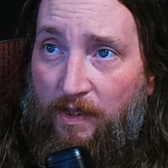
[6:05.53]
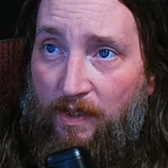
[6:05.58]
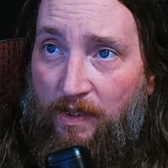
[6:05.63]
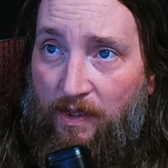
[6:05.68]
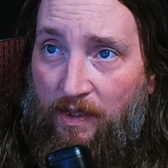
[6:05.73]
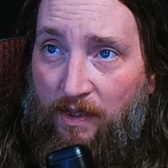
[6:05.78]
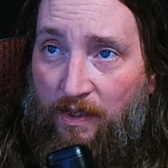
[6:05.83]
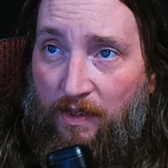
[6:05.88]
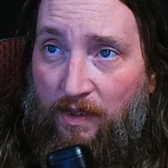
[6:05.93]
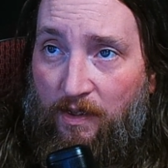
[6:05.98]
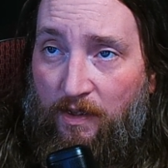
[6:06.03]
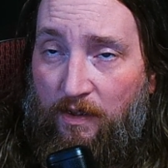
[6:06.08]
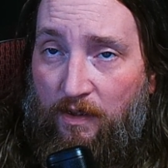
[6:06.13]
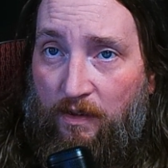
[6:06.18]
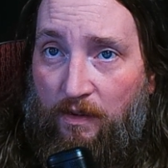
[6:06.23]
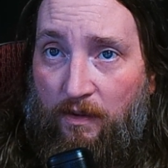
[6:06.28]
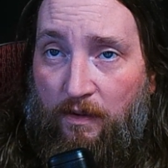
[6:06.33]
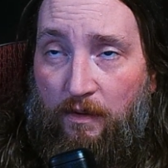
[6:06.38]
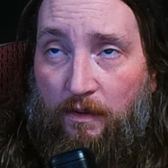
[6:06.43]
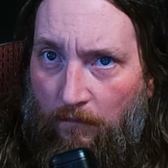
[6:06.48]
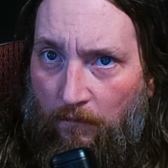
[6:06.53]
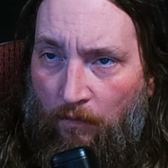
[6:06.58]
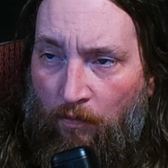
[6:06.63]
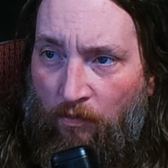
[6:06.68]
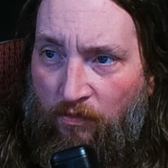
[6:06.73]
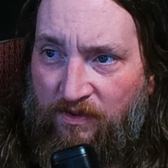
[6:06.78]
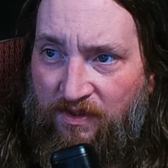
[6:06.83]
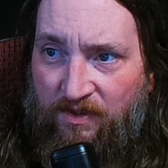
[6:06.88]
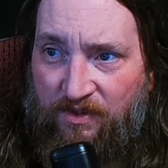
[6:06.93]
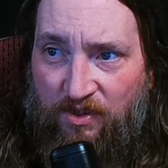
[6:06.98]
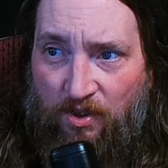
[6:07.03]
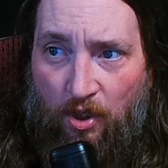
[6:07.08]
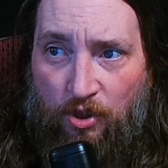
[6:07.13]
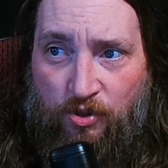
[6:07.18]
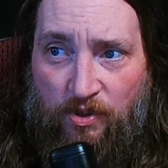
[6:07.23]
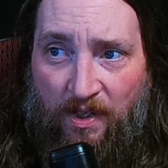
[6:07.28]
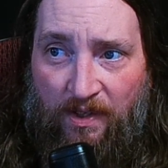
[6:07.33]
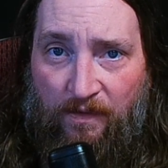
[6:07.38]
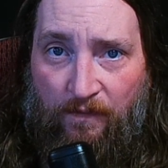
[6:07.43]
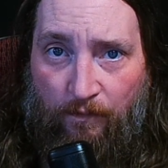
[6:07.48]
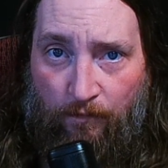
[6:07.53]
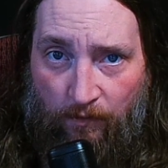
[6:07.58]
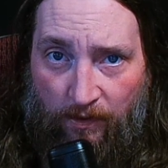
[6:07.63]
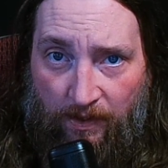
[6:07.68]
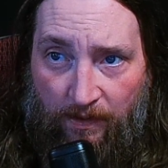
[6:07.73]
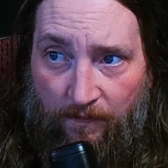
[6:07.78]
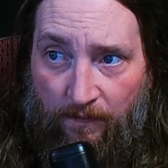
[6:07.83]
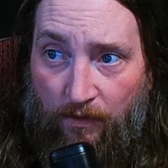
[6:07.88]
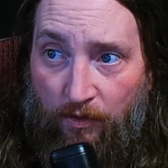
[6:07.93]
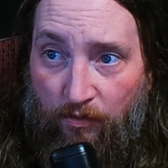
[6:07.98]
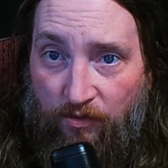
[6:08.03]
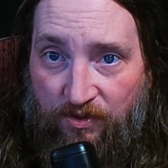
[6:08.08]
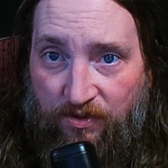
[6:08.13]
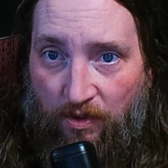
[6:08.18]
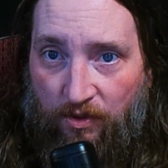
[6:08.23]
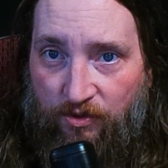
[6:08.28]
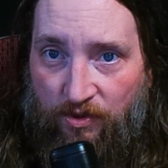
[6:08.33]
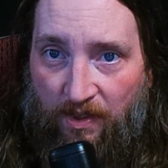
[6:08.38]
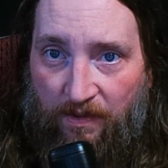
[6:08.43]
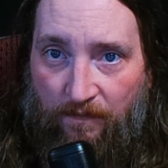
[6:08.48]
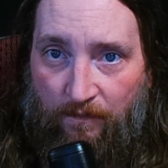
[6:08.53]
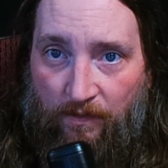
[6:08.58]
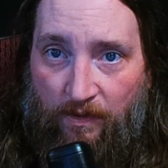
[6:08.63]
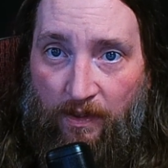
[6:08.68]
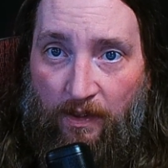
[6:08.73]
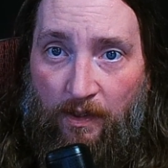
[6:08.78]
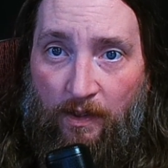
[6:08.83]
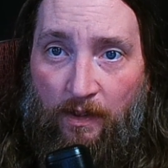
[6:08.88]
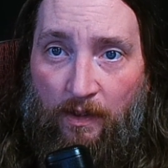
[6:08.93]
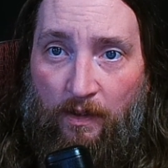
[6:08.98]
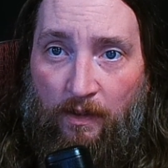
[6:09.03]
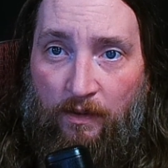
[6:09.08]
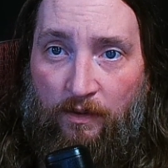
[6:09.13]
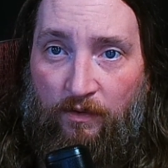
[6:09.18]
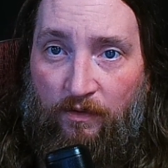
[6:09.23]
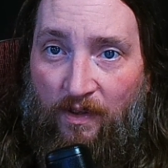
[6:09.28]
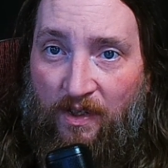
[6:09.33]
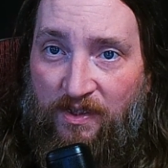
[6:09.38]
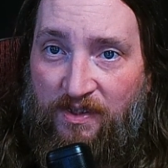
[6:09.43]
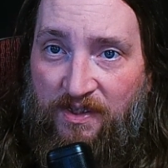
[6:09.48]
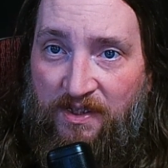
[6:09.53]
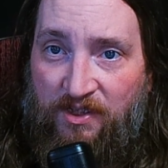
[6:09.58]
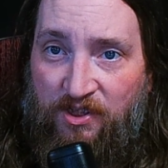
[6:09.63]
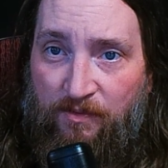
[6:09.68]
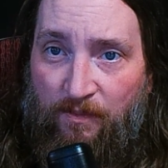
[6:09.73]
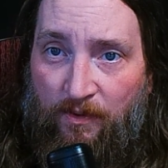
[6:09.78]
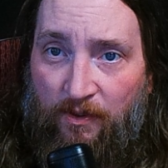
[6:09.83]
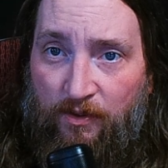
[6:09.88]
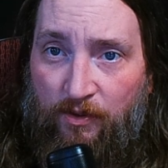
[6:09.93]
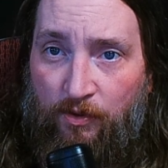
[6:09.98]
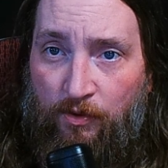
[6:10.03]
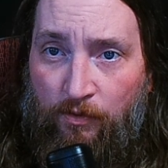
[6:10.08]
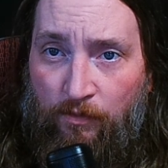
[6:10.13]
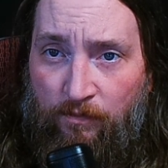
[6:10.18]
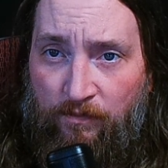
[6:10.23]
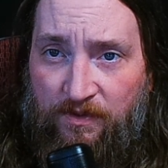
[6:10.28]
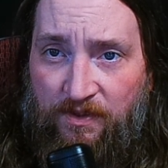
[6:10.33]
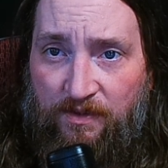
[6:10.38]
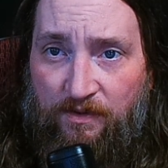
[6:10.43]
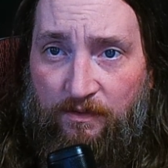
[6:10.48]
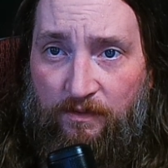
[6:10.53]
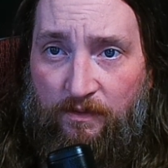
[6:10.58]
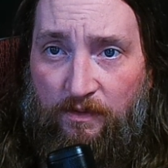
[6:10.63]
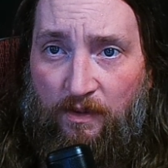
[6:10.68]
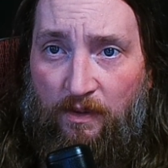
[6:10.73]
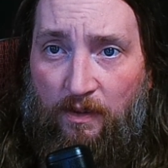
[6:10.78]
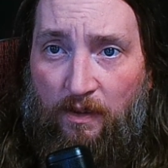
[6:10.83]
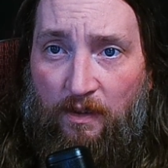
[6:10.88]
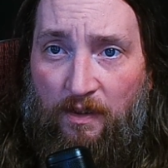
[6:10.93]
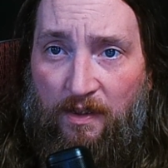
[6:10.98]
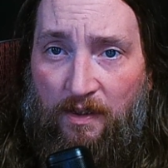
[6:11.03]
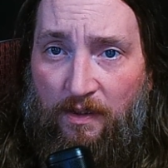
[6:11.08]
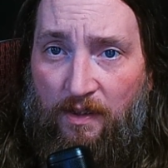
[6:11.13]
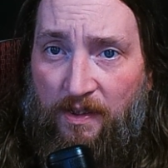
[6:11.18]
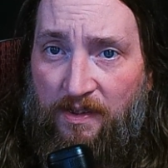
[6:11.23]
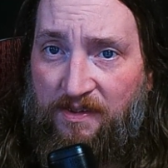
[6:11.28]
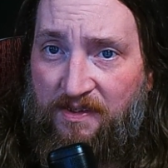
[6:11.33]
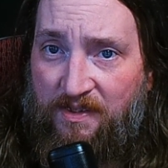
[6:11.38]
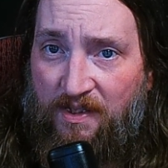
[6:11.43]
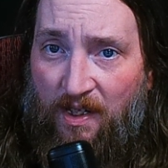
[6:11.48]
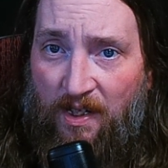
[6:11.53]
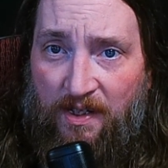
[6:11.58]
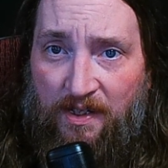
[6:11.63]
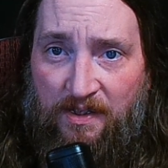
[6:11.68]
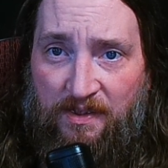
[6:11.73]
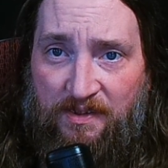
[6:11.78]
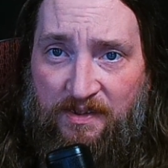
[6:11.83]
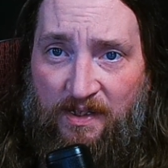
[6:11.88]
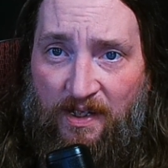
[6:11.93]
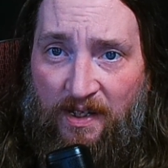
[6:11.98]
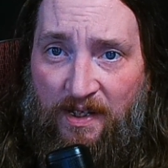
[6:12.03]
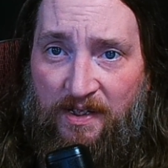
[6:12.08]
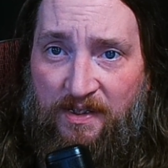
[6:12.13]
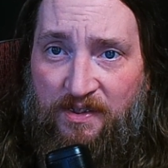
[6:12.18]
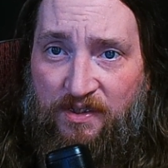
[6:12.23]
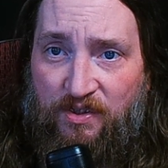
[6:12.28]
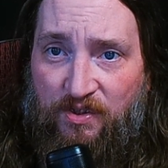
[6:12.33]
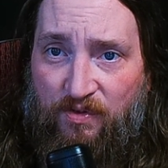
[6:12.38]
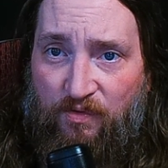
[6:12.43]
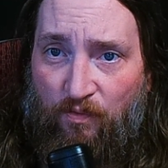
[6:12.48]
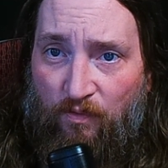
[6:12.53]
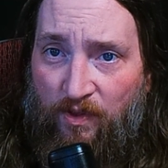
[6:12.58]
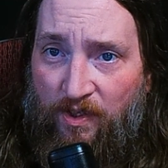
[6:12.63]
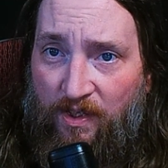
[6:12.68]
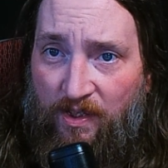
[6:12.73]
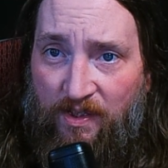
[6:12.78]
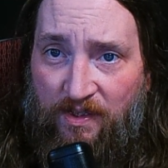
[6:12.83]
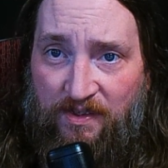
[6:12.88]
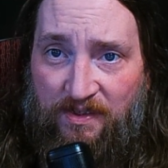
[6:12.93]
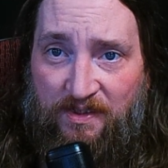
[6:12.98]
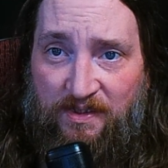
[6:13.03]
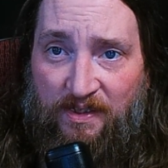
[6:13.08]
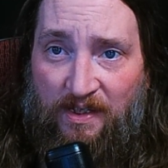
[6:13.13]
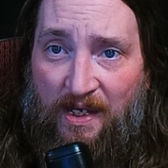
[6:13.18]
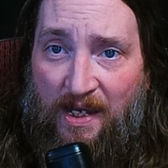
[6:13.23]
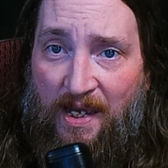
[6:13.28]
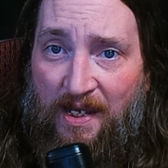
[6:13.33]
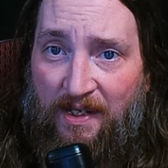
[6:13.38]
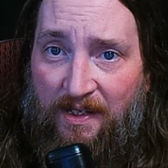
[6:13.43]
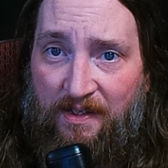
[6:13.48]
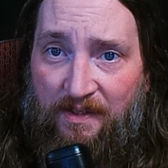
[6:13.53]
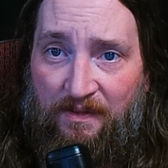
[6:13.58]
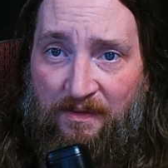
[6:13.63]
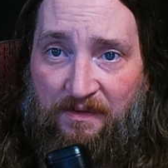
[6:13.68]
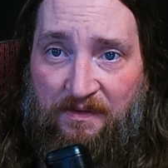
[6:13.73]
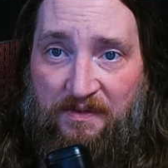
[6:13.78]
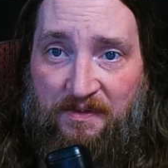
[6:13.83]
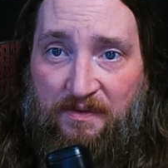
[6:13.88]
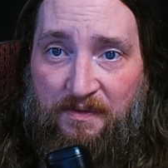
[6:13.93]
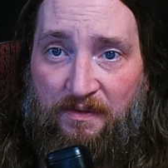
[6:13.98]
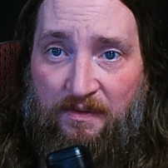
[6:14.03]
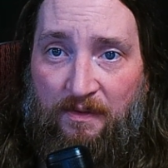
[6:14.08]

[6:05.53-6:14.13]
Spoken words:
in Star Trek 3, the new Star Trek 3. You got Digimon Hunson as Titus, Ed Skrein as Atticus,